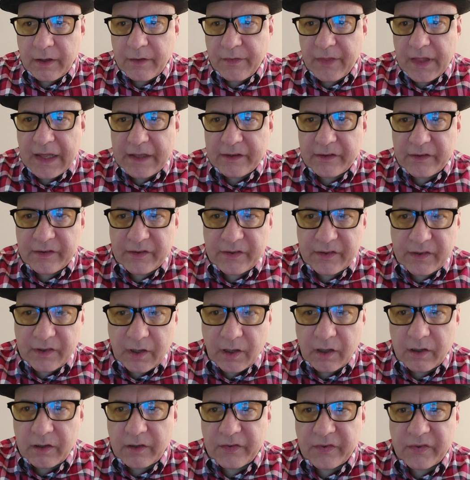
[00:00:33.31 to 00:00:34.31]
That
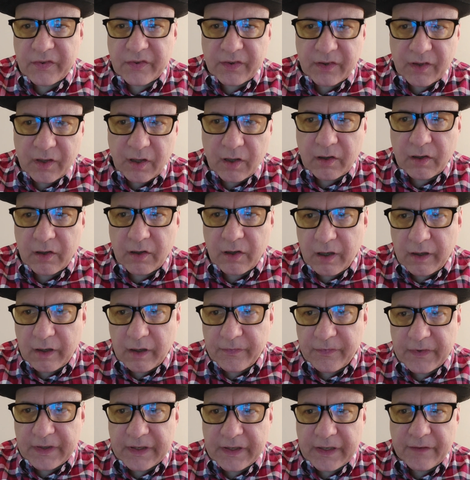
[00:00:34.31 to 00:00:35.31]
skunk slunk
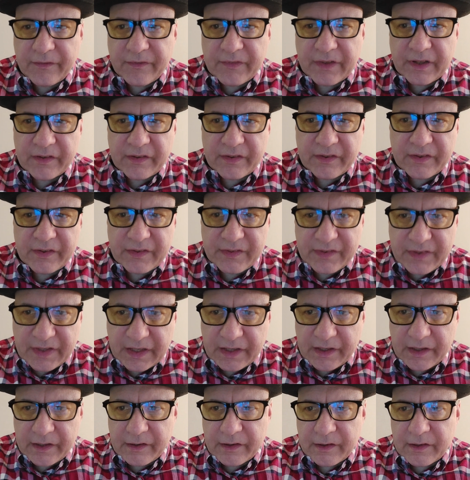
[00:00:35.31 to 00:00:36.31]
off and left a
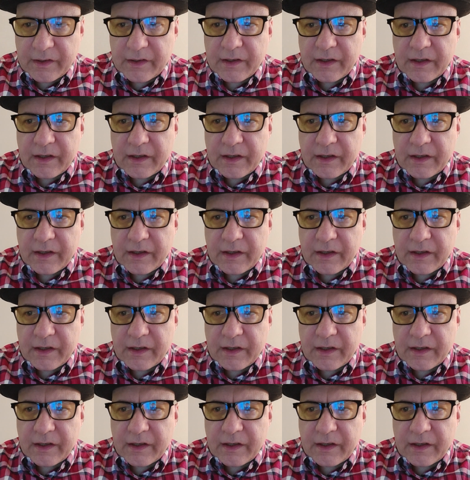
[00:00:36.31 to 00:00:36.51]
stink,